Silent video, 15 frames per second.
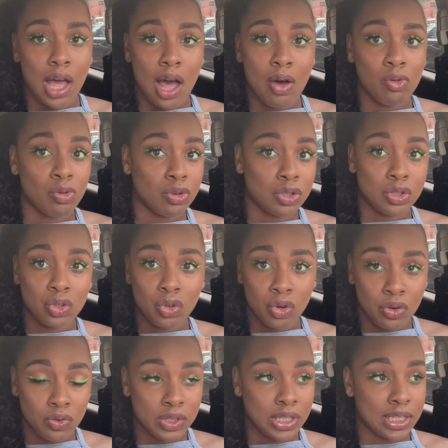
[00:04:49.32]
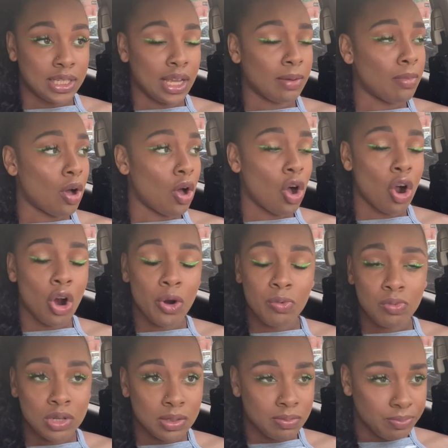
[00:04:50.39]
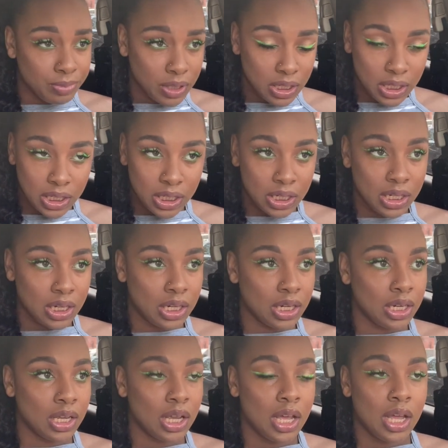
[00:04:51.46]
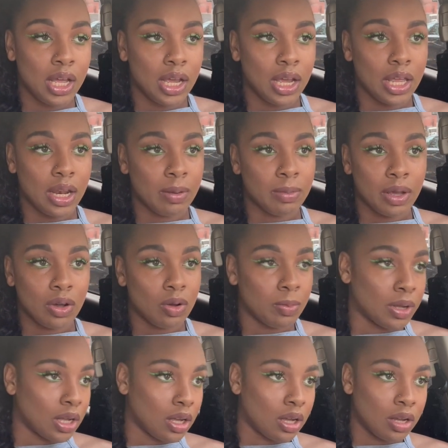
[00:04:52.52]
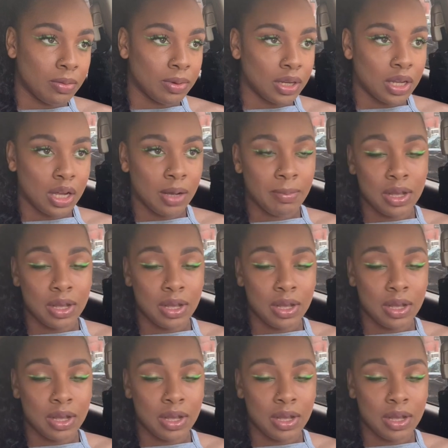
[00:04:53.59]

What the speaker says: I was nervous as heck. My heart was beating, And I'm like, oh my God, oh my God.